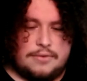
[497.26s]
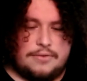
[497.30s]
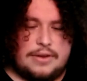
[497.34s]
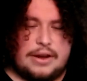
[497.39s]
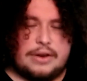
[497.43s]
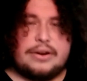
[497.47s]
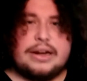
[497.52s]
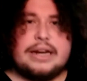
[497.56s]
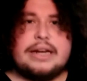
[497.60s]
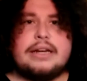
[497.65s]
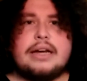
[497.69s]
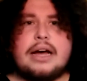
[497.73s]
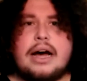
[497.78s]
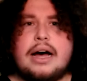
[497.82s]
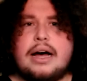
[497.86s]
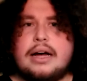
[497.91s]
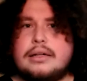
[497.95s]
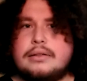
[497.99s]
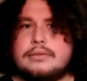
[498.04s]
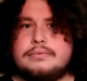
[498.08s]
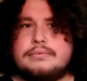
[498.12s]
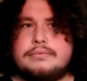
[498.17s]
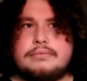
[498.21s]
very,
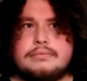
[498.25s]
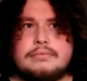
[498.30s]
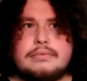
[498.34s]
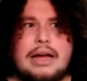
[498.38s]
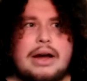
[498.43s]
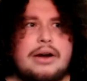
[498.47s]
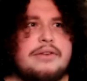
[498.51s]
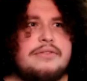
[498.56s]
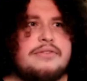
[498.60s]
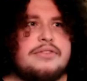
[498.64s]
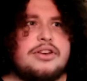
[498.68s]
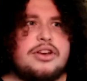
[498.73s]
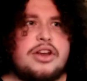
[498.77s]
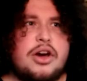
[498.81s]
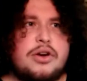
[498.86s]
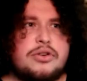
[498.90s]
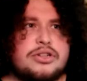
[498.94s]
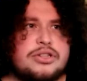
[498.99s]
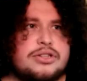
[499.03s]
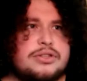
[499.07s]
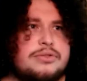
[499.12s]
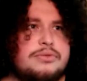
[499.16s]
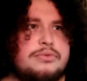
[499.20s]
I don't even know,
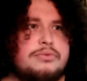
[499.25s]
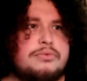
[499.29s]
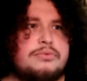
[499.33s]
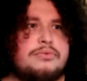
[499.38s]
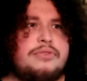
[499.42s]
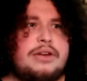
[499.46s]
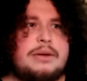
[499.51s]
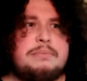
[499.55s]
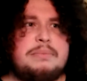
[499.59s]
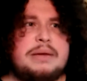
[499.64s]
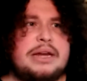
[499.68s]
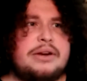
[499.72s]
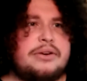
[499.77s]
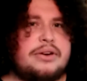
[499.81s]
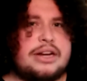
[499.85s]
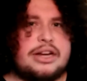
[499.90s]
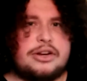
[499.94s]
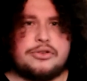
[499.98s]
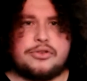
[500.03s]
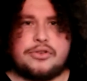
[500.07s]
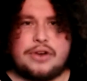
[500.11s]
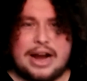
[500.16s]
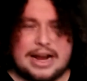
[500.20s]
just vampiric
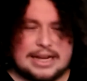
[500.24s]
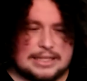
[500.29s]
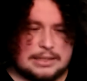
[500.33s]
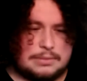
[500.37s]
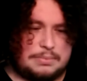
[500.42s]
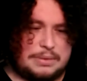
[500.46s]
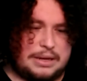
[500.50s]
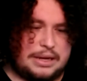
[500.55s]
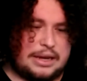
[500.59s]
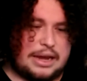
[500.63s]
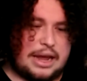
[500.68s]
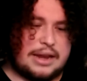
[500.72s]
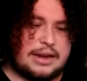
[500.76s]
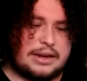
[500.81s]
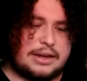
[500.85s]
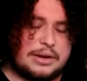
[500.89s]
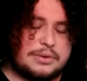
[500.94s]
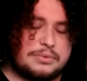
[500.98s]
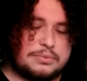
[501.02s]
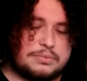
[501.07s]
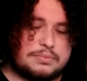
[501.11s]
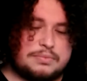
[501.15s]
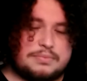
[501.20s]
and raspy. And
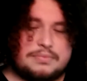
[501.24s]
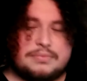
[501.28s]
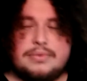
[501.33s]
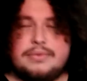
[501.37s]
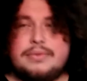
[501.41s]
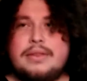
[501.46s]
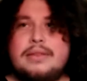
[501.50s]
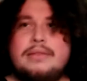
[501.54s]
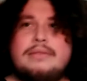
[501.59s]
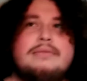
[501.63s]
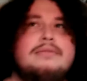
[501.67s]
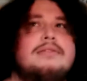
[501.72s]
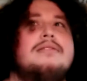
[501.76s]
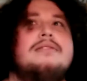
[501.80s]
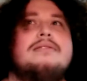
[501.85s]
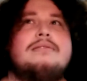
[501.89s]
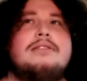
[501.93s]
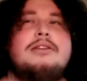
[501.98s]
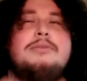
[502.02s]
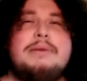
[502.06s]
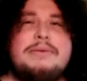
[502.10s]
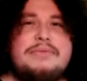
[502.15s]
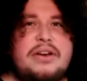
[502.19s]
it,
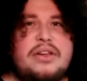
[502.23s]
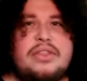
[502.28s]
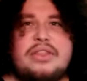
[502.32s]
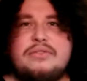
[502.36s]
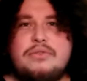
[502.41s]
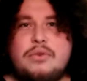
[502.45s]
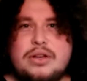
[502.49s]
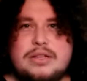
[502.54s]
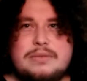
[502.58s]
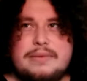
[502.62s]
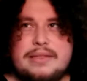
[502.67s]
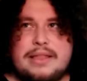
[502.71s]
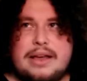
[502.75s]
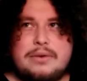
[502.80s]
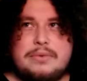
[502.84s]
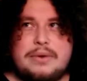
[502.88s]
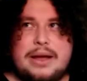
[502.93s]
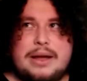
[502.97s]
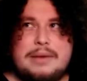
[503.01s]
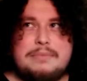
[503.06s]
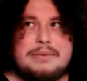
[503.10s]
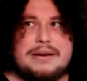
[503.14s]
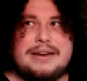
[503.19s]
to be fair, they've always been that
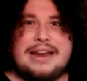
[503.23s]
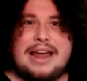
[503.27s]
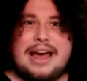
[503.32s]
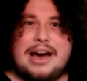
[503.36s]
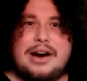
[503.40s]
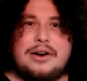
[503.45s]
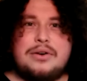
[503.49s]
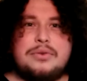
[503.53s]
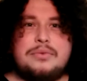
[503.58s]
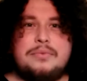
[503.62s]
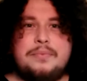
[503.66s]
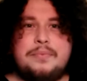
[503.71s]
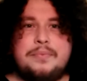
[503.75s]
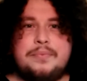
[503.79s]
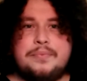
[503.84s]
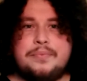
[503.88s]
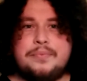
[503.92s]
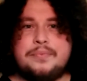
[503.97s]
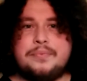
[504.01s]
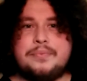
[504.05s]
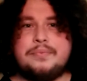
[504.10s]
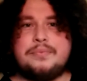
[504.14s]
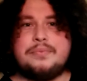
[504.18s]
way, but now,
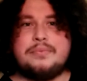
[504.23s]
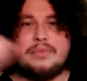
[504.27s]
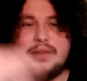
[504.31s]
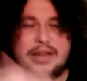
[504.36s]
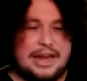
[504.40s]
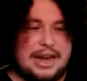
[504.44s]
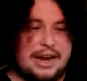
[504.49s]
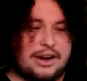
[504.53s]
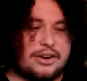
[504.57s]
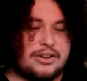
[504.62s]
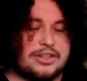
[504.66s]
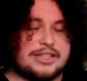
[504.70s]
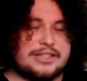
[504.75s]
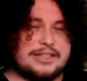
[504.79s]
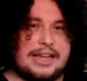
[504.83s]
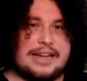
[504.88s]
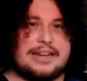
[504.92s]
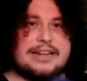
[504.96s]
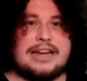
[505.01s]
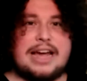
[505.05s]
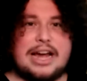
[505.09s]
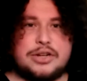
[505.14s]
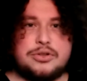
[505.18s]
here is
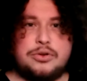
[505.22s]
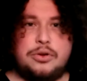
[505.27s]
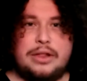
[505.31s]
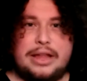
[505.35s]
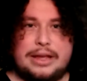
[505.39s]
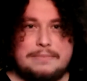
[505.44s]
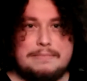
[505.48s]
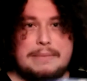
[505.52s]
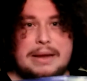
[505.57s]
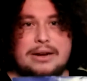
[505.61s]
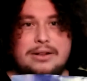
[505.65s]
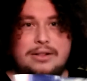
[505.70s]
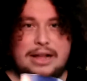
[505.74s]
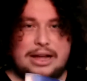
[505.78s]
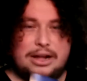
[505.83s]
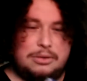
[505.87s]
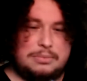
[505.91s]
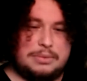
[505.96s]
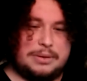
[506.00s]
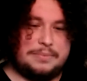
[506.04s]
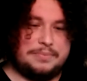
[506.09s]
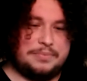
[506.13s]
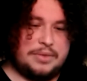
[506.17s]
like an actual like metal
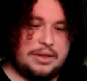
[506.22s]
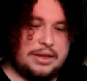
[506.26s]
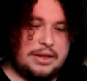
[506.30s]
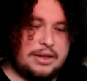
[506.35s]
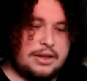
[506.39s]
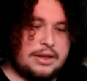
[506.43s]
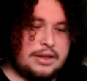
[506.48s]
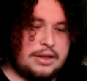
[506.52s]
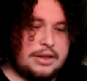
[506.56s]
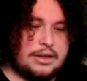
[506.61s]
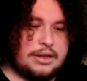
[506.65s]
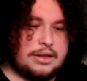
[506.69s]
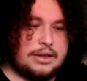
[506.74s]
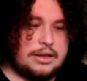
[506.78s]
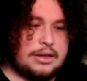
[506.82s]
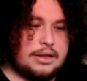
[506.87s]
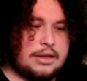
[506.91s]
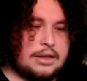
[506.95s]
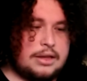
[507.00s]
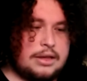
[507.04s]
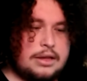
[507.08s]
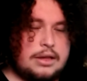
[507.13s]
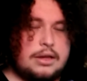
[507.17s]
album
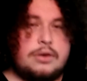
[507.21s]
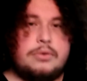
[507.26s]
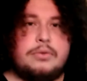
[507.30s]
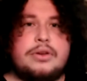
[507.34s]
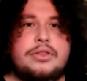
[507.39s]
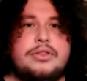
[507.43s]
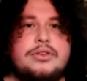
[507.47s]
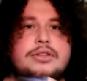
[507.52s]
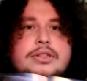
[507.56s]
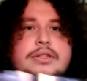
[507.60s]
with